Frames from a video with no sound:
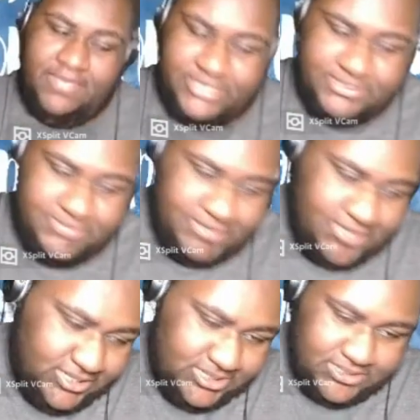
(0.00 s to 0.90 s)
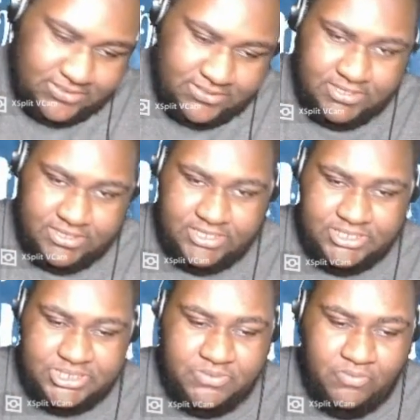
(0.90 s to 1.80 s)
because she
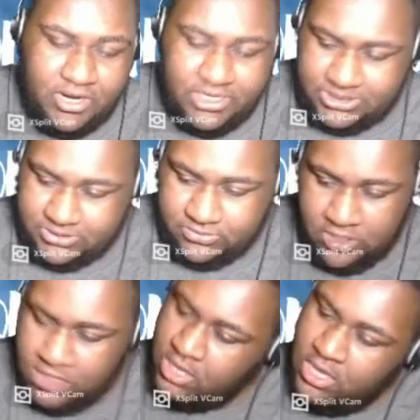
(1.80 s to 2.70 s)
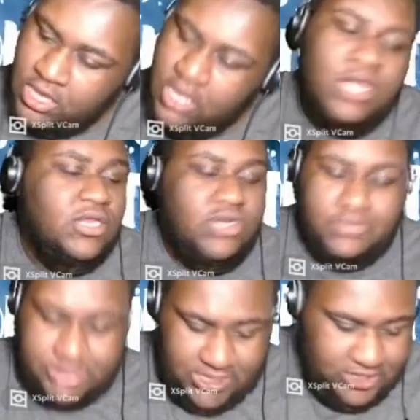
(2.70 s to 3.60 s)
wanted to. Nobody said
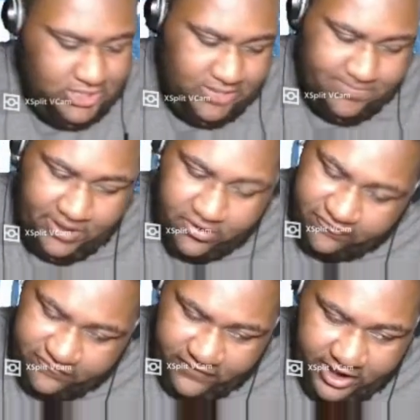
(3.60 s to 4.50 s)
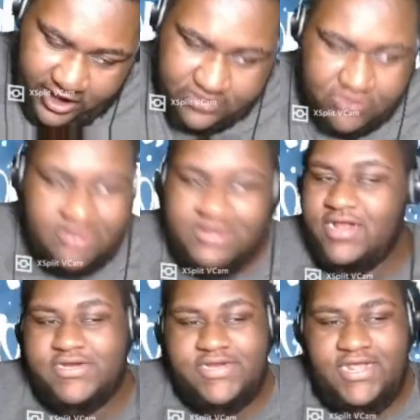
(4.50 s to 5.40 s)
anything about her father, nothing
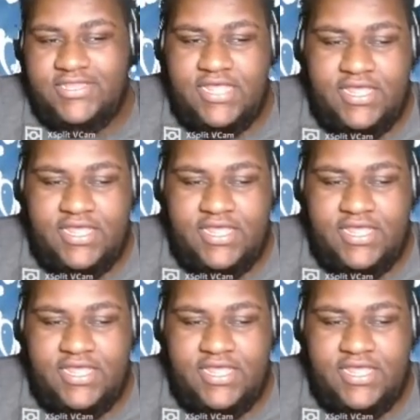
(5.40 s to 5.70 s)
like that.